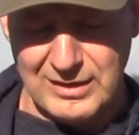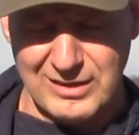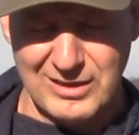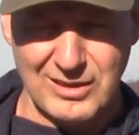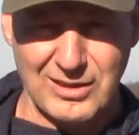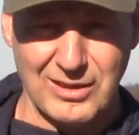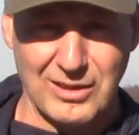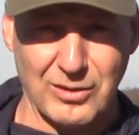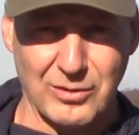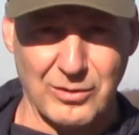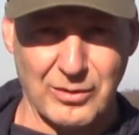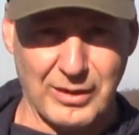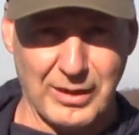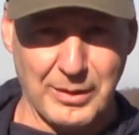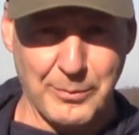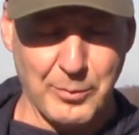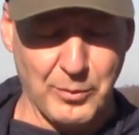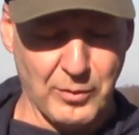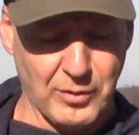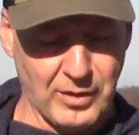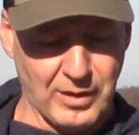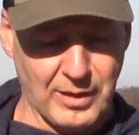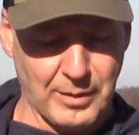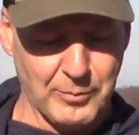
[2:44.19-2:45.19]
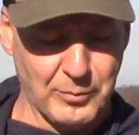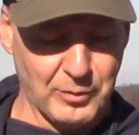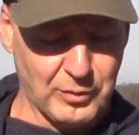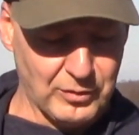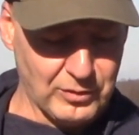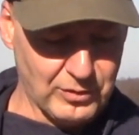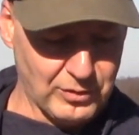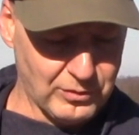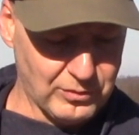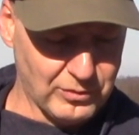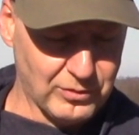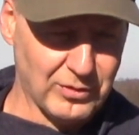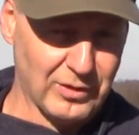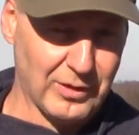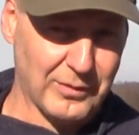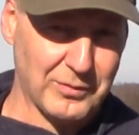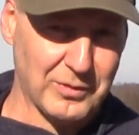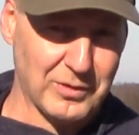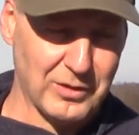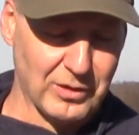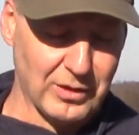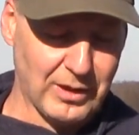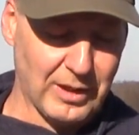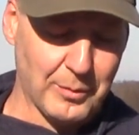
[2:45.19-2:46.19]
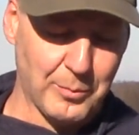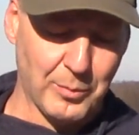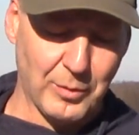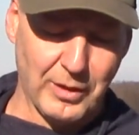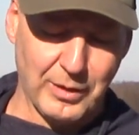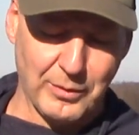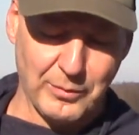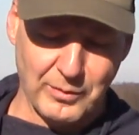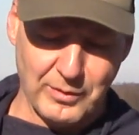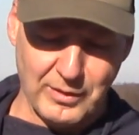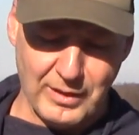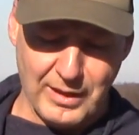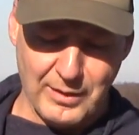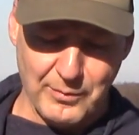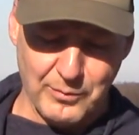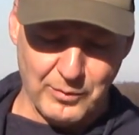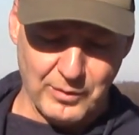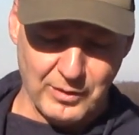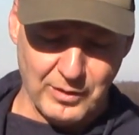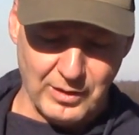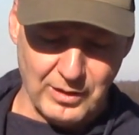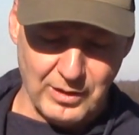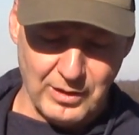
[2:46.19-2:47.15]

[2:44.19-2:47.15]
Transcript: It's just a little deeper than I'm used to, so I've still got to play with that one.